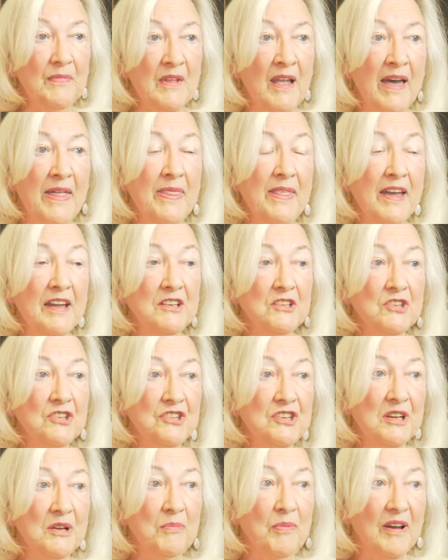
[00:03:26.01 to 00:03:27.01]
And then
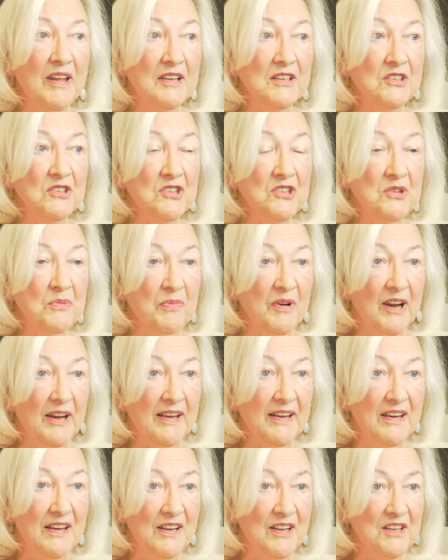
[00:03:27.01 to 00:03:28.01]
she went to
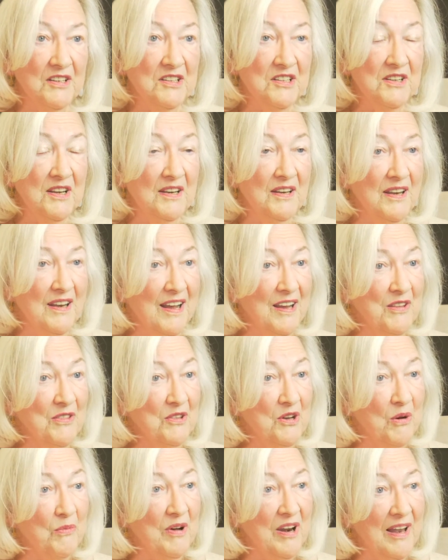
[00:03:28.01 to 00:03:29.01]
work in London, and I
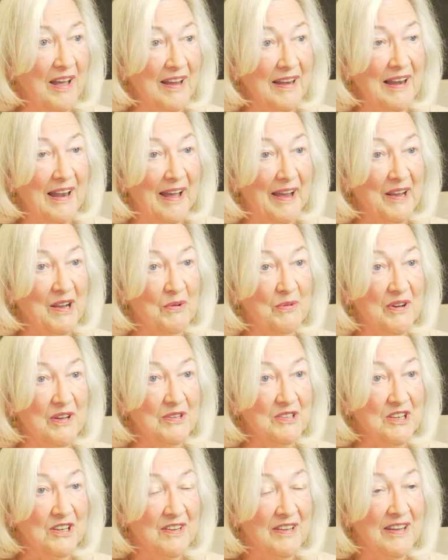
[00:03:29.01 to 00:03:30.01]
thought, well, I like
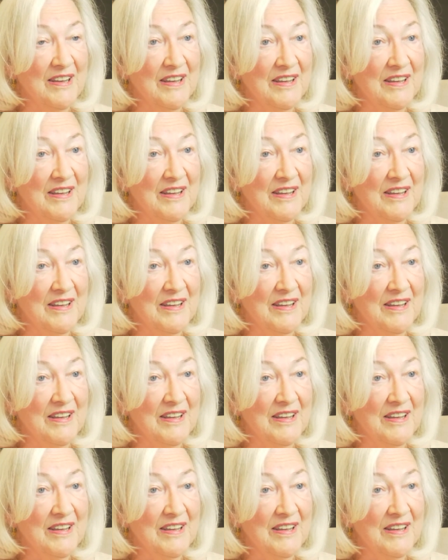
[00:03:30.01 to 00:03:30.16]
what